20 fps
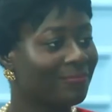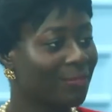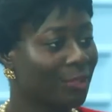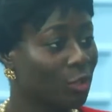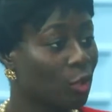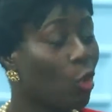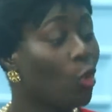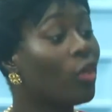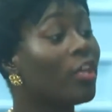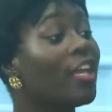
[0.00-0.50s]

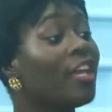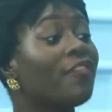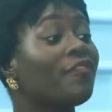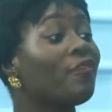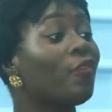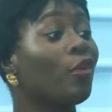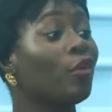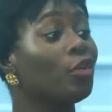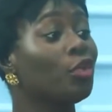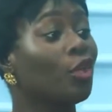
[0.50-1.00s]
It's okay
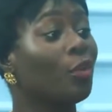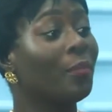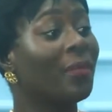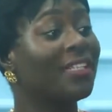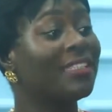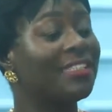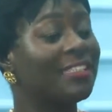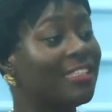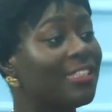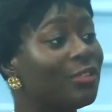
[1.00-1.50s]
for your
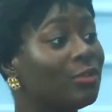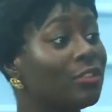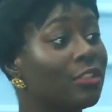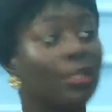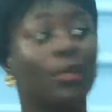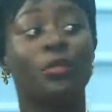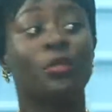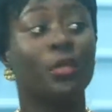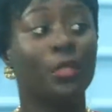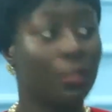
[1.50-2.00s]
mentee to
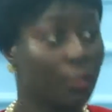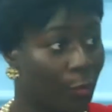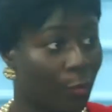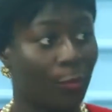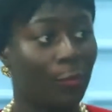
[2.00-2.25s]
tell you no.